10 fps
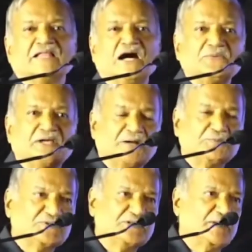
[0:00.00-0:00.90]
Now we
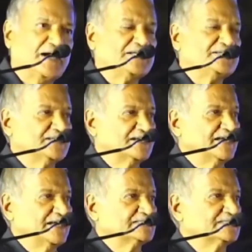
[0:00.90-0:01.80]
come to the partition
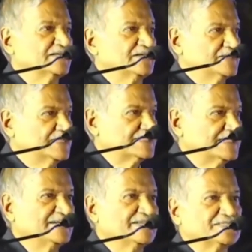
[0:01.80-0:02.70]
days, the
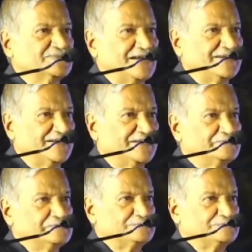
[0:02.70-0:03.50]
state is divided.